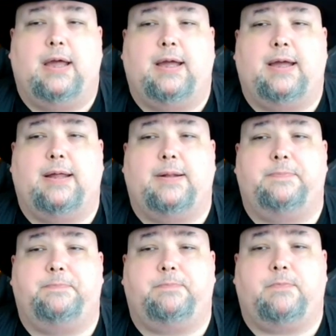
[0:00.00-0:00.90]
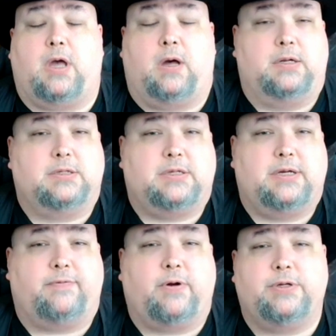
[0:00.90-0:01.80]
And
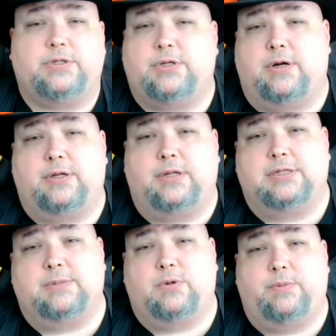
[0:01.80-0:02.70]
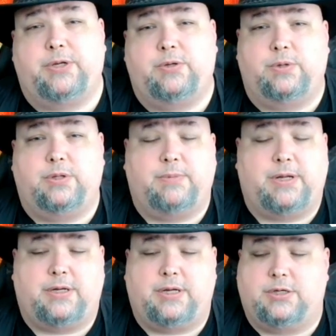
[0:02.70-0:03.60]
honestly, I've already started this. I'm going to be doing the
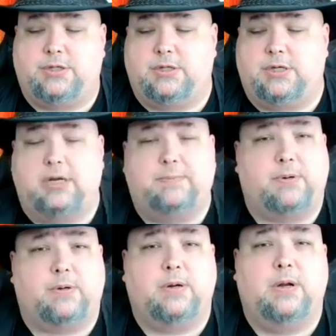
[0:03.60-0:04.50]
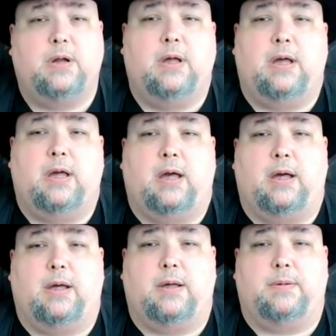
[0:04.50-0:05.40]
meditation deeper
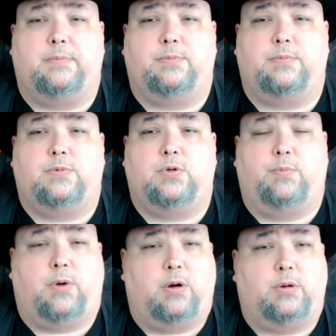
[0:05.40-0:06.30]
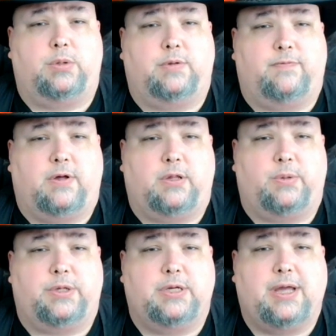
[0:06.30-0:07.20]
um, tomorrow and the
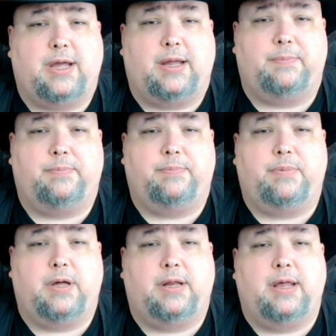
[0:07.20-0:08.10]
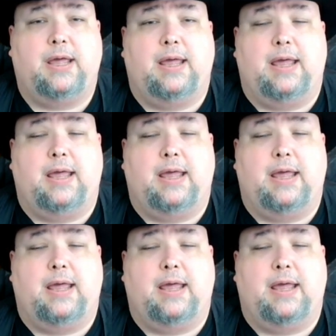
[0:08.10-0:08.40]
following day. But